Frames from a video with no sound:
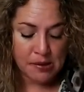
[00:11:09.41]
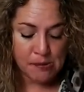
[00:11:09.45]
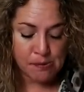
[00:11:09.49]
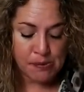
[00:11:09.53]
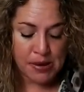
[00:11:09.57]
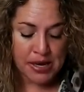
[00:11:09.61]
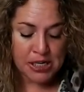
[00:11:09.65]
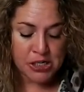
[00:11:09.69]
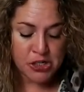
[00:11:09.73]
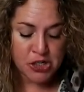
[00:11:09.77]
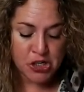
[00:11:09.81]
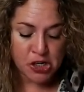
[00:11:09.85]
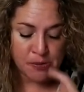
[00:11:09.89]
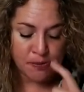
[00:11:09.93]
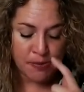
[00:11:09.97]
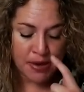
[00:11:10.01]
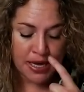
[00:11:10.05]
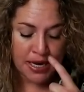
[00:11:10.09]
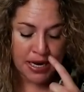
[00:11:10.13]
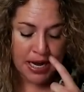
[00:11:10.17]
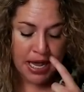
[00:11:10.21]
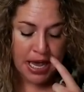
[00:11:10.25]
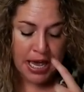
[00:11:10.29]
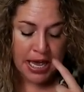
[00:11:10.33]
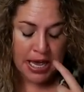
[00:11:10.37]

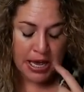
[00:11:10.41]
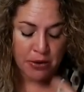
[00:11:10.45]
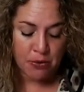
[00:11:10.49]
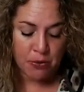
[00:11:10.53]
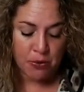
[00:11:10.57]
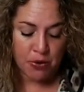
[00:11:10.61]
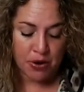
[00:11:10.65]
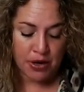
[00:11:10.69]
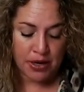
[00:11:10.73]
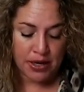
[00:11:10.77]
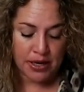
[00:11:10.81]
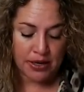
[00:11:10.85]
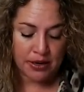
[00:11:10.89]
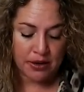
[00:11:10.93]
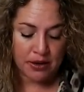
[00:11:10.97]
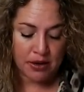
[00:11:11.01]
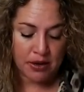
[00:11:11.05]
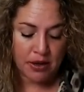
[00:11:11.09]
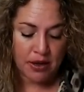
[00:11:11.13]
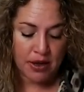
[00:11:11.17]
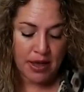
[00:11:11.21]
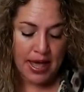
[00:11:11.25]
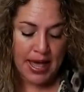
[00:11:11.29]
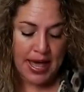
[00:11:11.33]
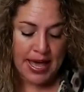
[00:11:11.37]
Benjamin Heywood,
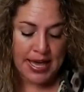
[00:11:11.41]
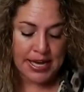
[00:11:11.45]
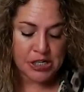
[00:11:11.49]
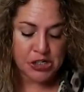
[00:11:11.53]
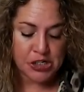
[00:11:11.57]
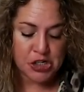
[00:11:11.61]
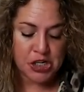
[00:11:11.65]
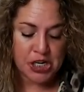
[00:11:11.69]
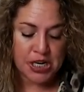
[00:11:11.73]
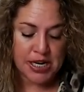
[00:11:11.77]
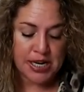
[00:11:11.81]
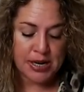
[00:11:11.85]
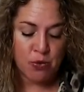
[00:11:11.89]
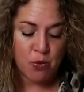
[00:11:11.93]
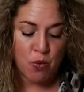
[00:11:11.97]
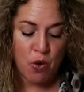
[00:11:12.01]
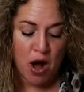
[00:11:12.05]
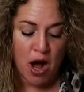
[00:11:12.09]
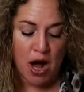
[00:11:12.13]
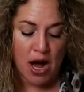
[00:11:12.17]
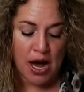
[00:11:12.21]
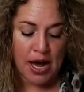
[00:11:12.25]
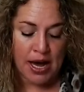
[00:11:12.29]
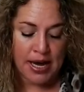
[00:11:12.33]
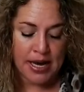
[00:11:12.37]
H E
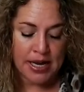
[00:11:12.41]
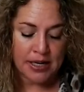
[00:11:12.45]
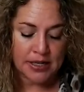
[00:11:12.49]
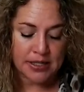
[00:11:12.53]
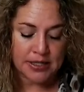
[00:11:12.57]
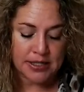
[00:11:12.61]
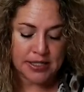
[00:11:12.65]
Y